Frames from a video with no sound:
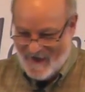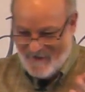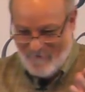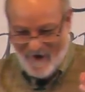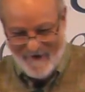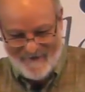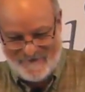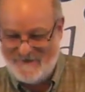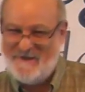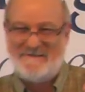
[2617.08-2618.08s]
Anyway, he
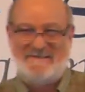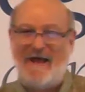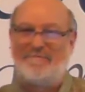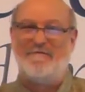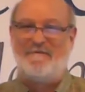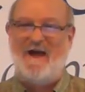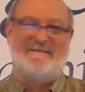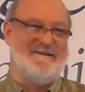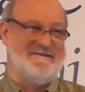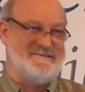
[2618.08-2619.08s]
should accept the
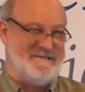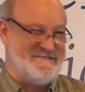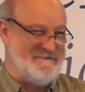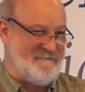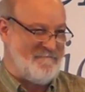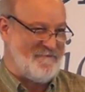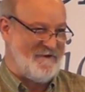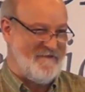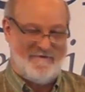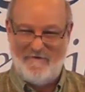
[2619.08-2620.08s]
fact that his sins have been
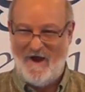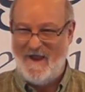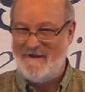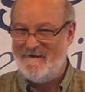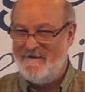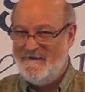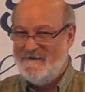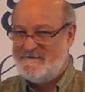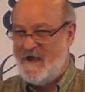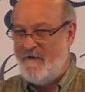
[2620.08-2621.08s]
forgiven, right?
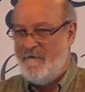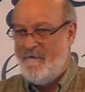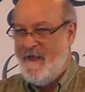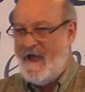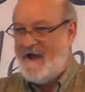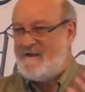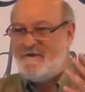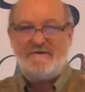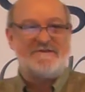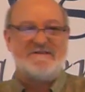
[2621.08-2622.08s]
So, how do
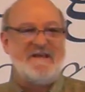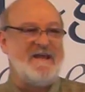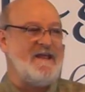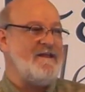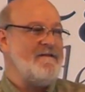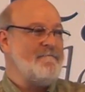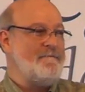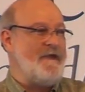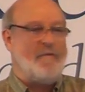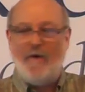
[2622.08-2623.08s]
you see
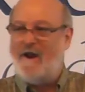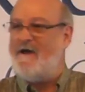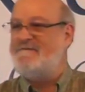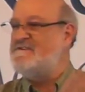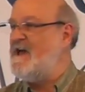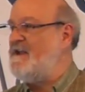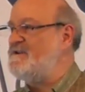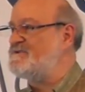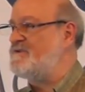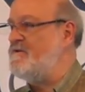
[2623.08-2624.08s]
that what I've said
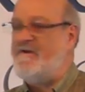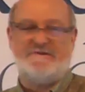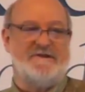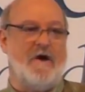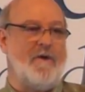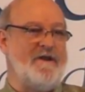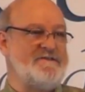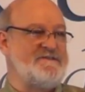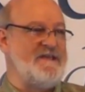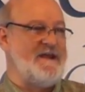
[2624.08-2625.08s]
is true. There's no way to
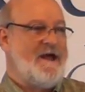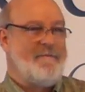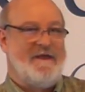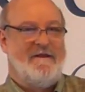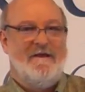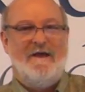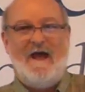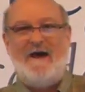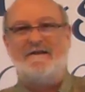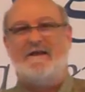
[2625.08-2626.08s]
see it. I mean,
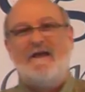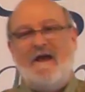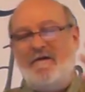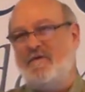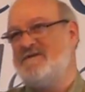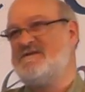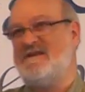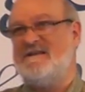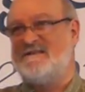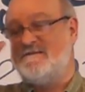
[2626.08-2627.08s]
how did anyone
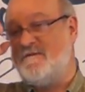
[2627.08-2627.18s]
see sins?